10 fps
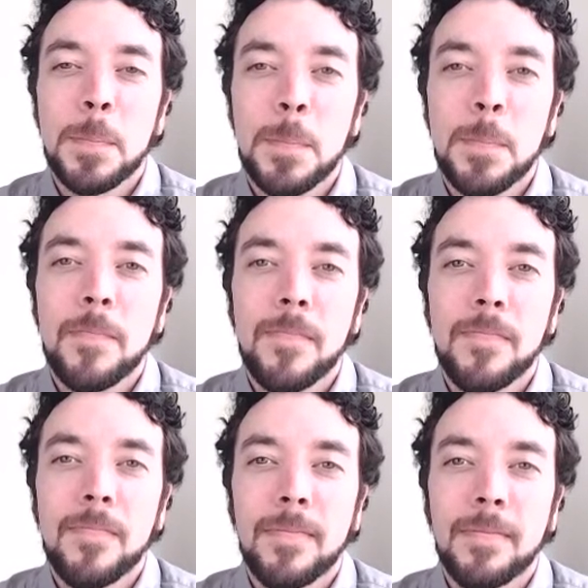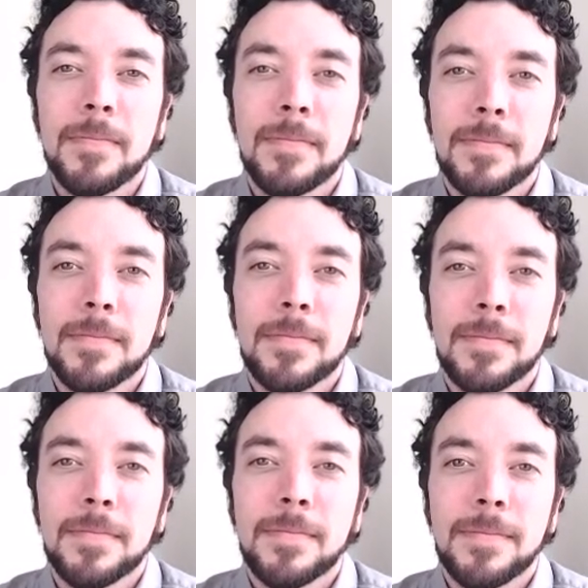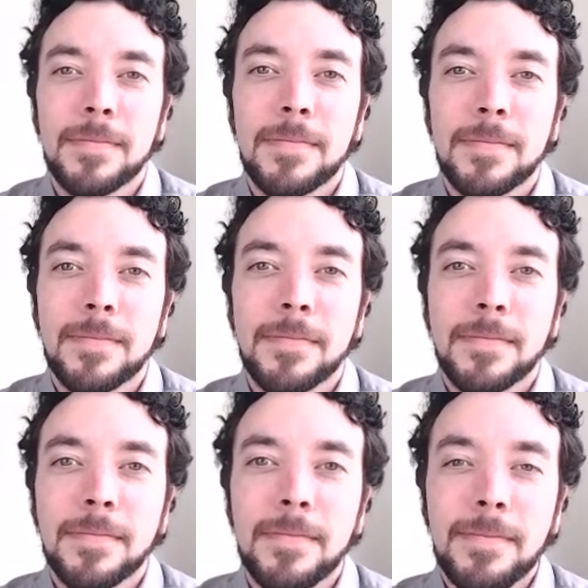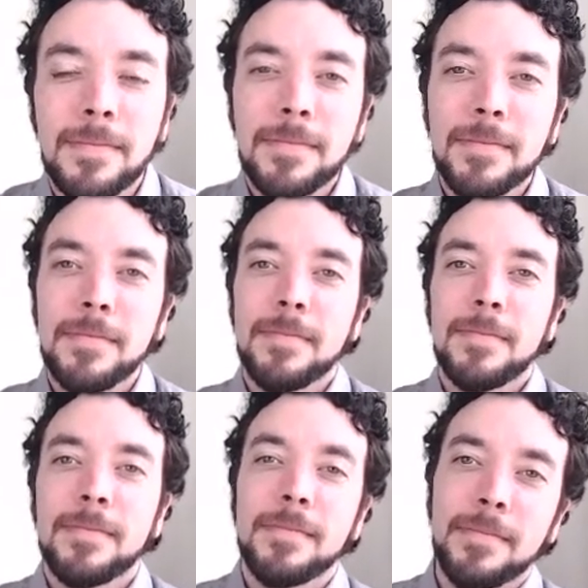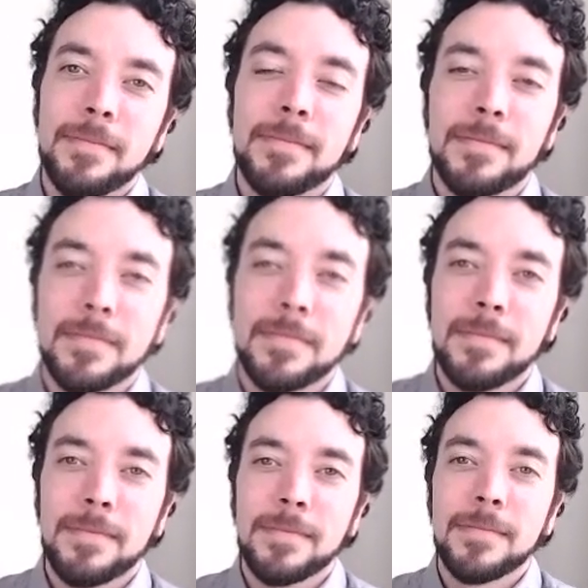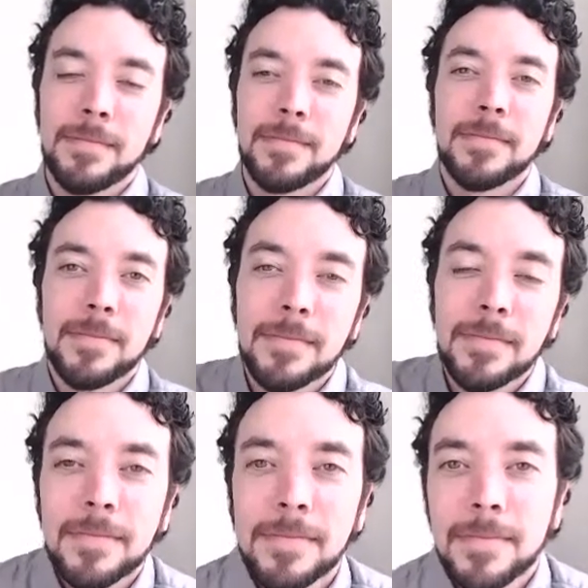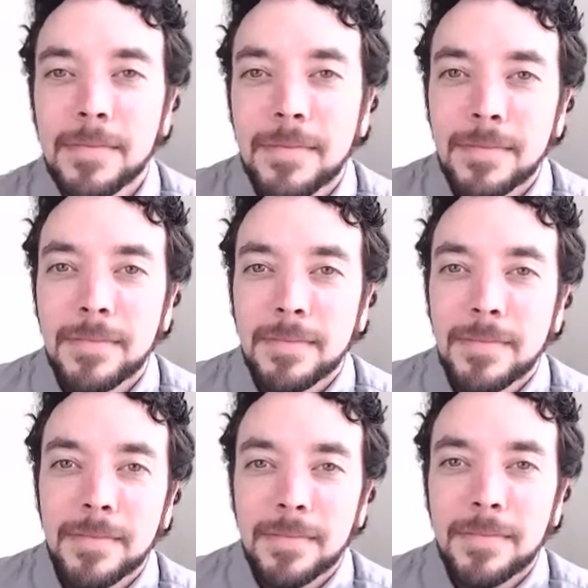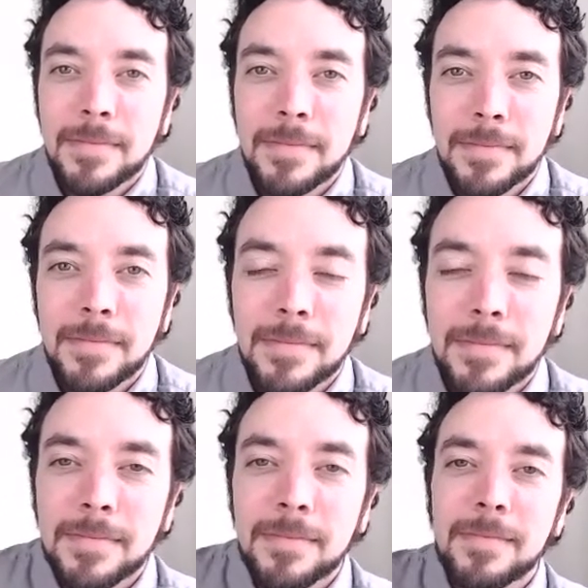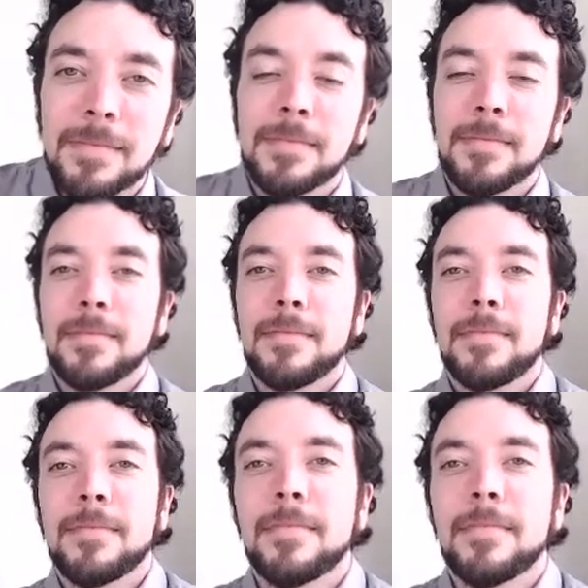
[no speech]